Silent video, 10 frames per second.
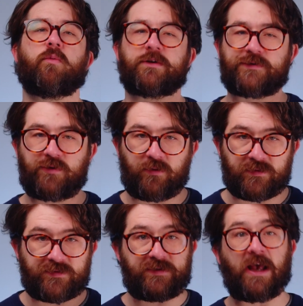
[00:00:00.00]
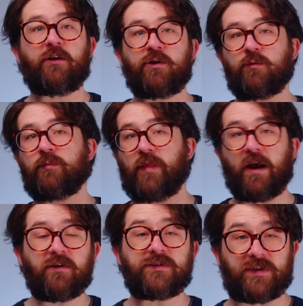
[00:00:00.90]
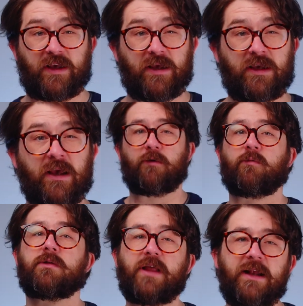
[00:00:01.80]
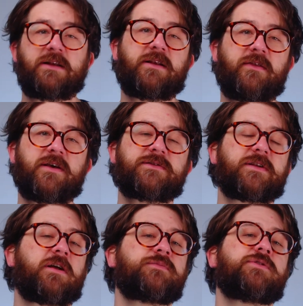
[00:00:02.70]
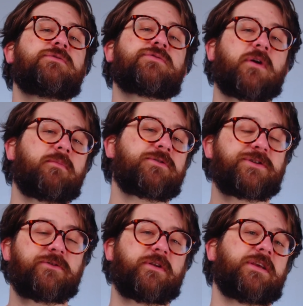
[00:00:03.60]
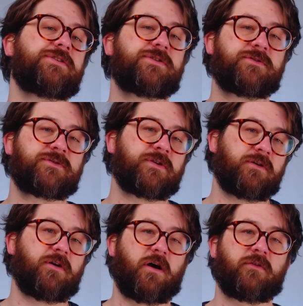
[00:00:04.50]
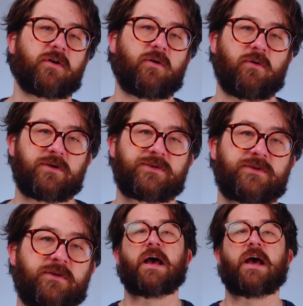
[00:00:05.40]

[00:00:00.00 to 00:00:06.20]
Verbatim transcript: what students tell you they're seeing. And related to this, it helps you troubleshoot issues on the course.